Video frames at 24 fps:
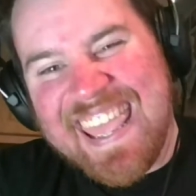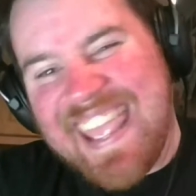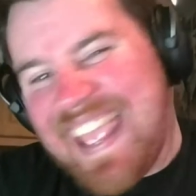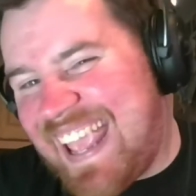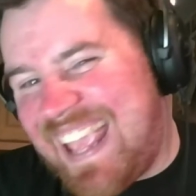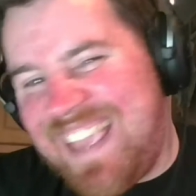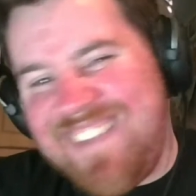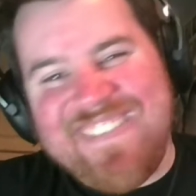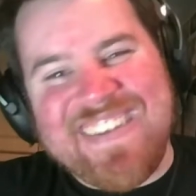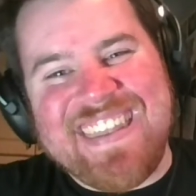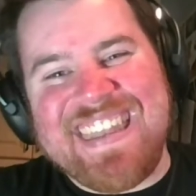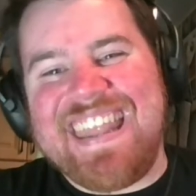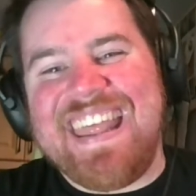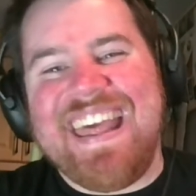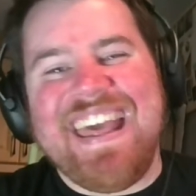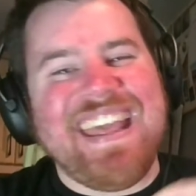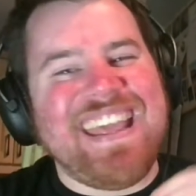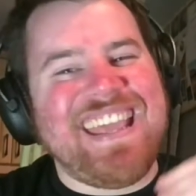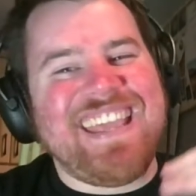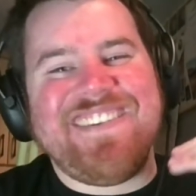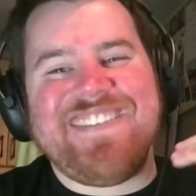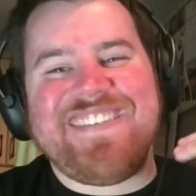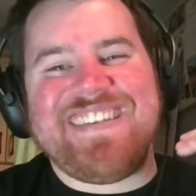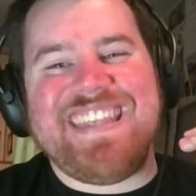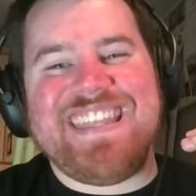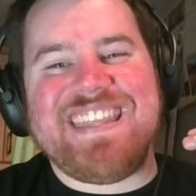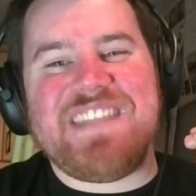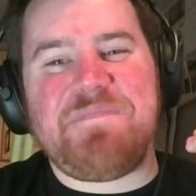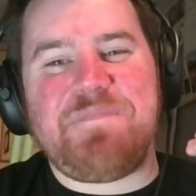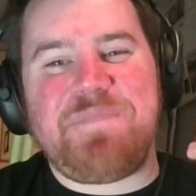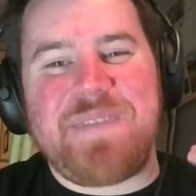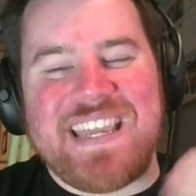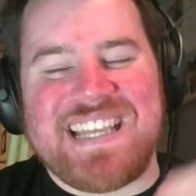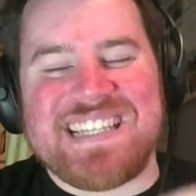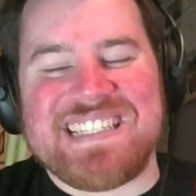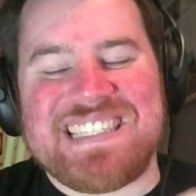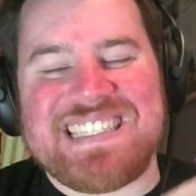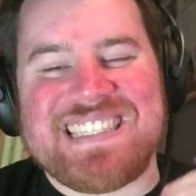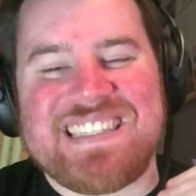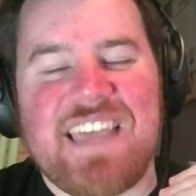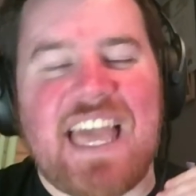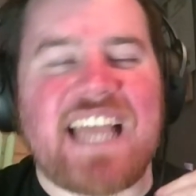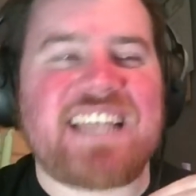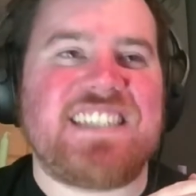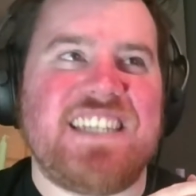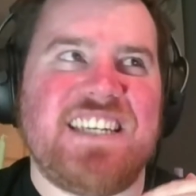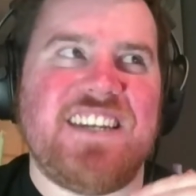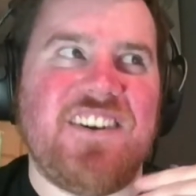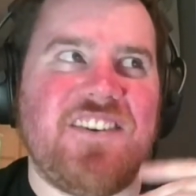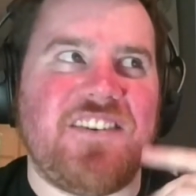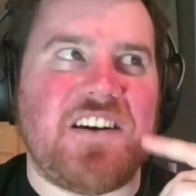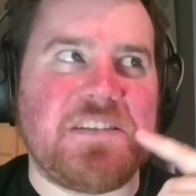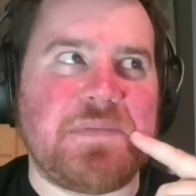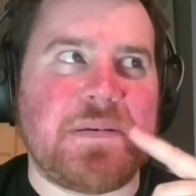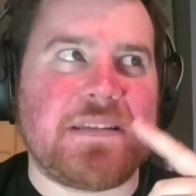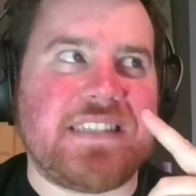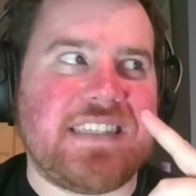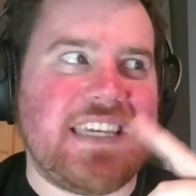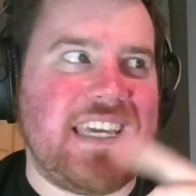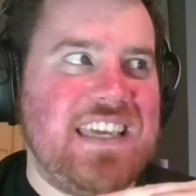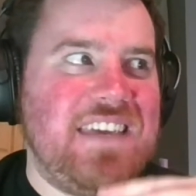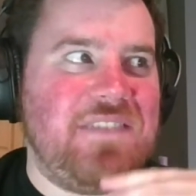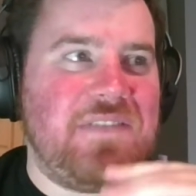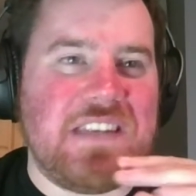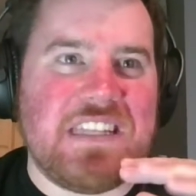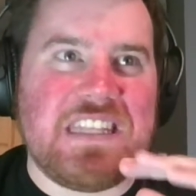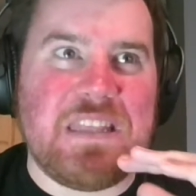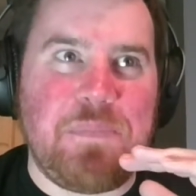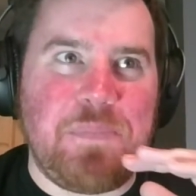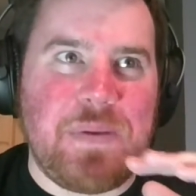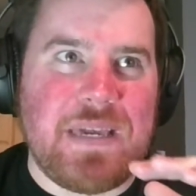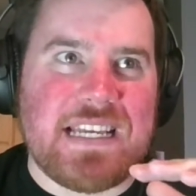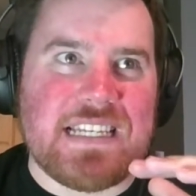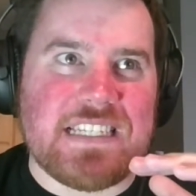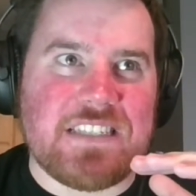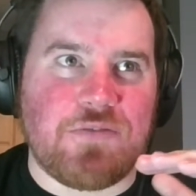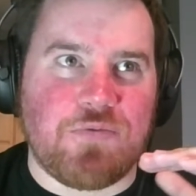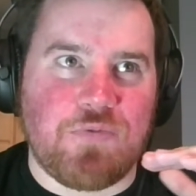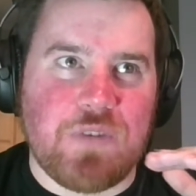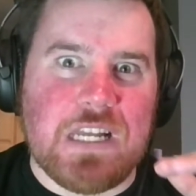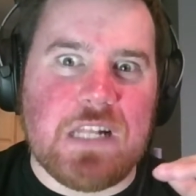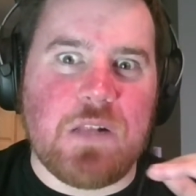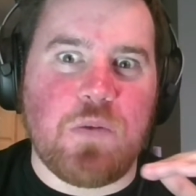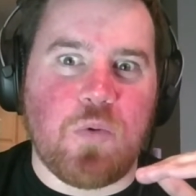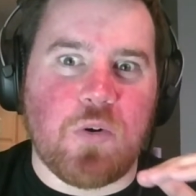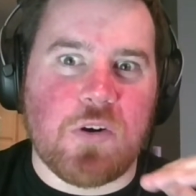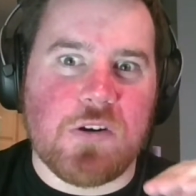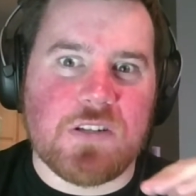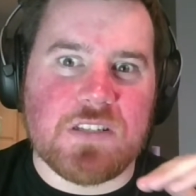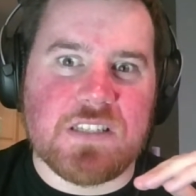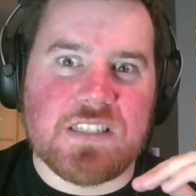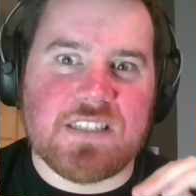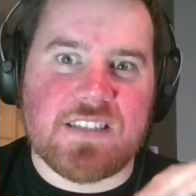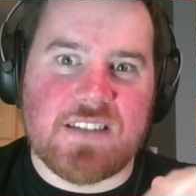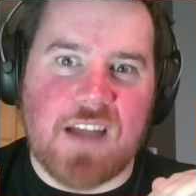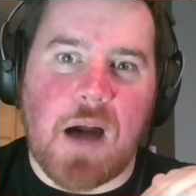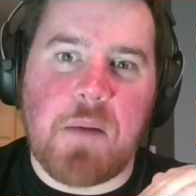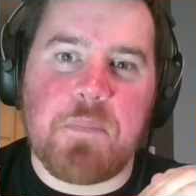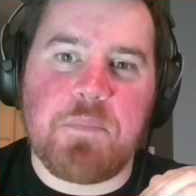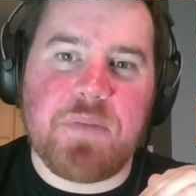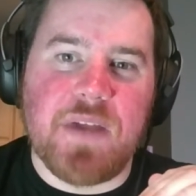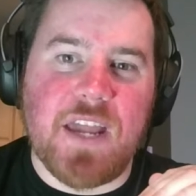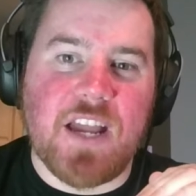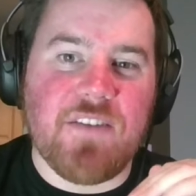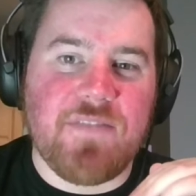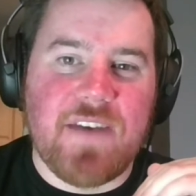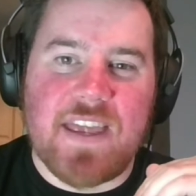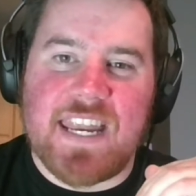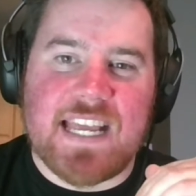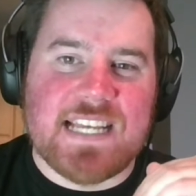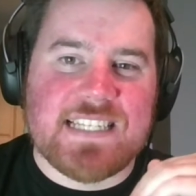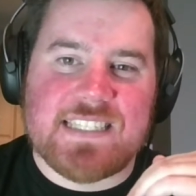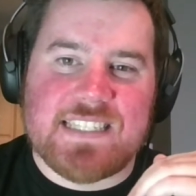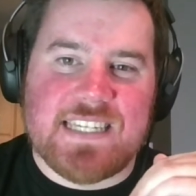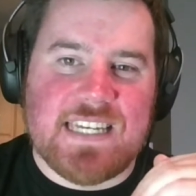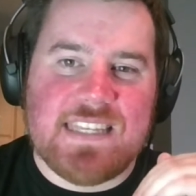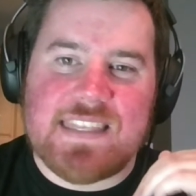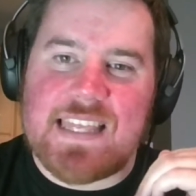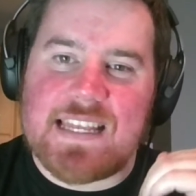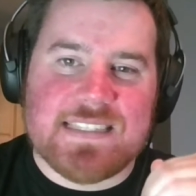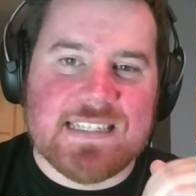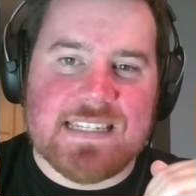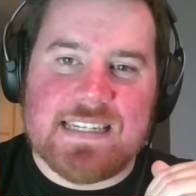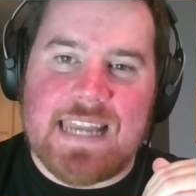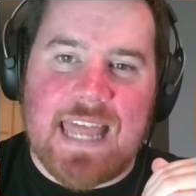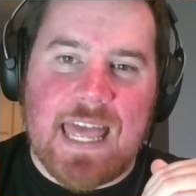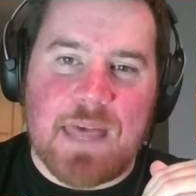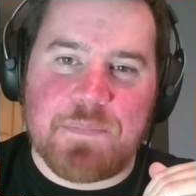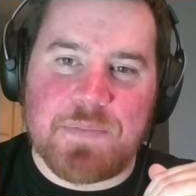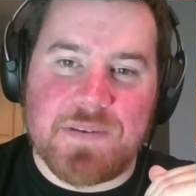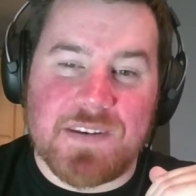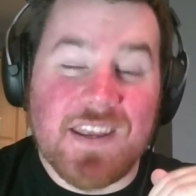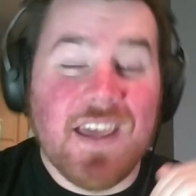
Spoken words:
Even in the biggest, actually no, I was about to say even in the biggest real world stomping of NXT, that didn't happen.